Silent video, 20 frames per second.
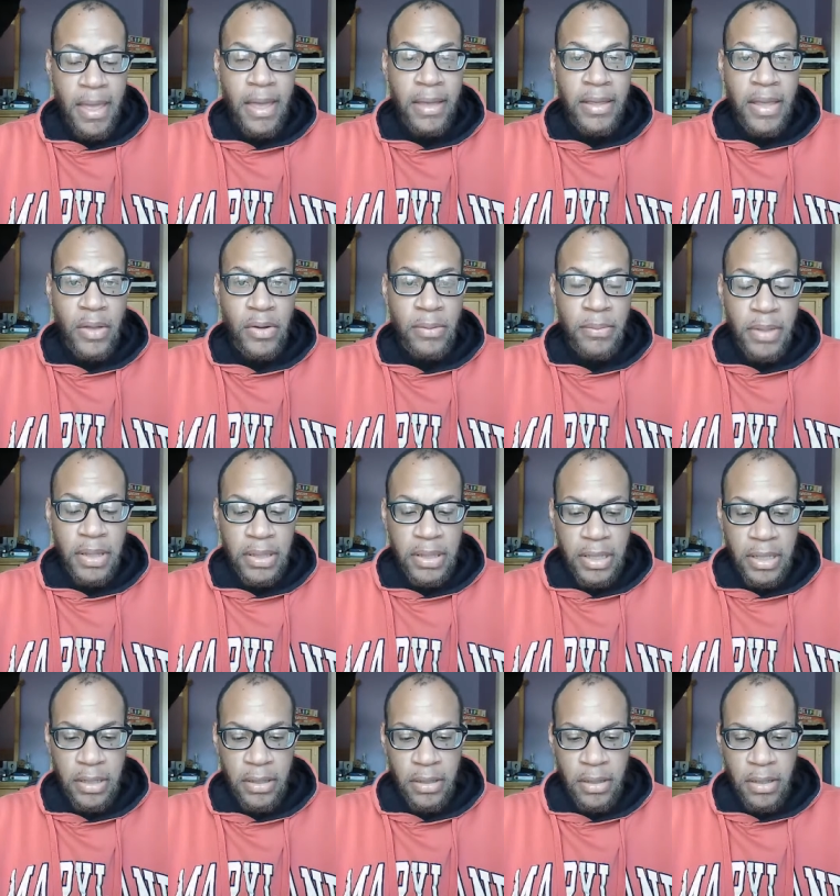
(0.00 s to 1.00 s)

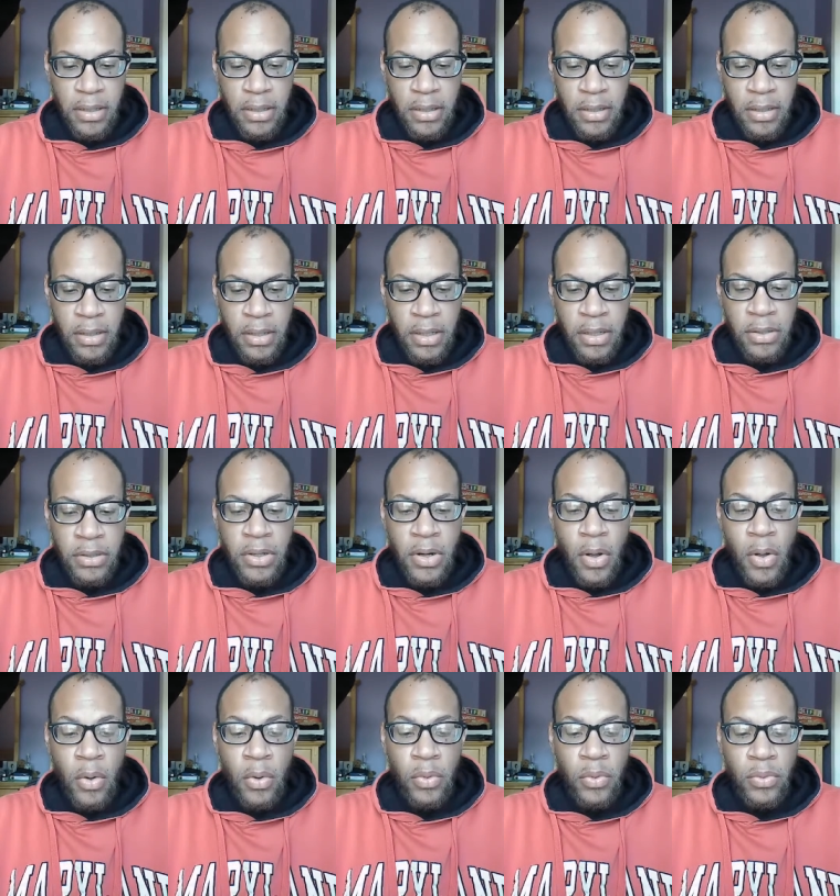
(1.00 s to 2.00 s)
Accountability. Your
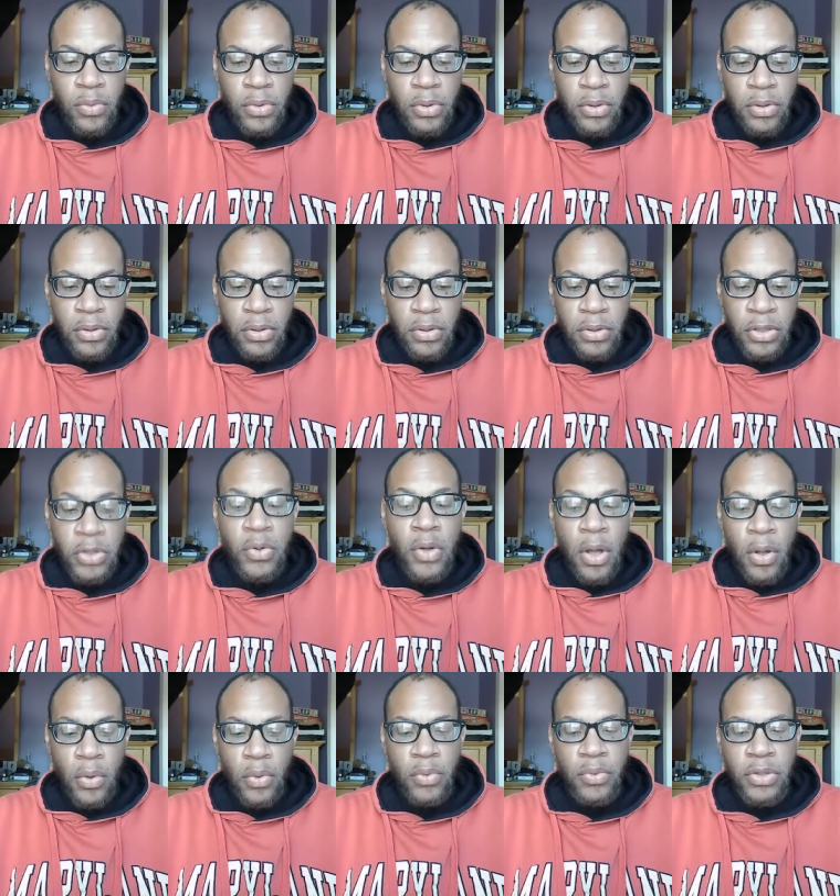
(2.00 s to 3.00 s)
own you
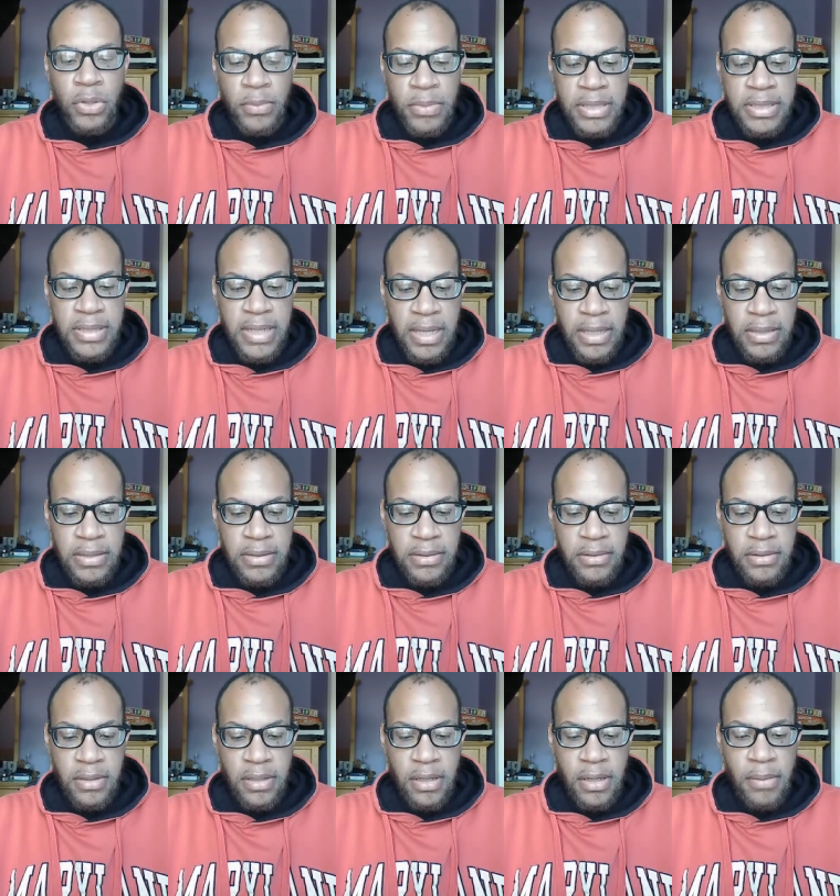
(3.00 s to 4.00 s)
own your mistakes,
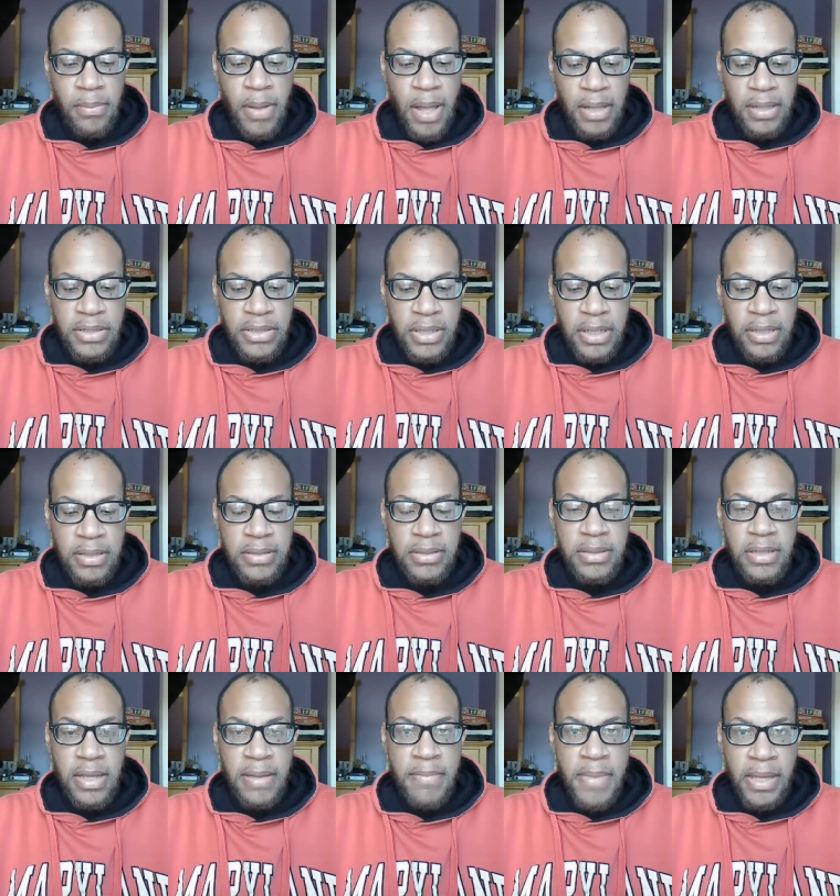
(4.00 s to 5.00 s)
apologize,
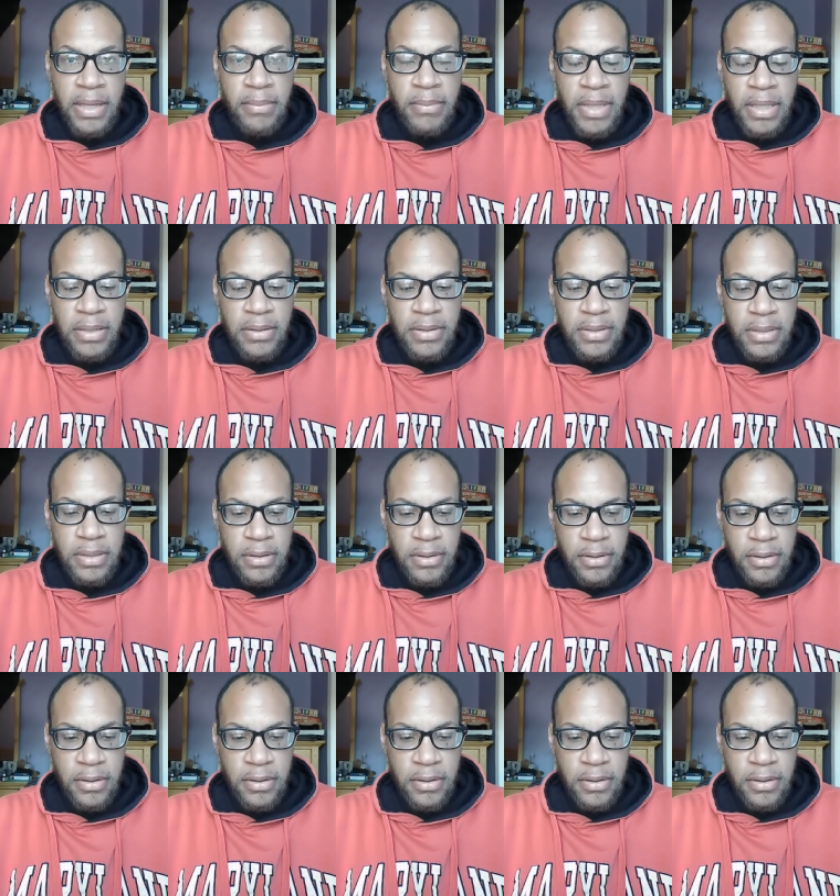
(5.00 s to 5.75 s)
and make amends.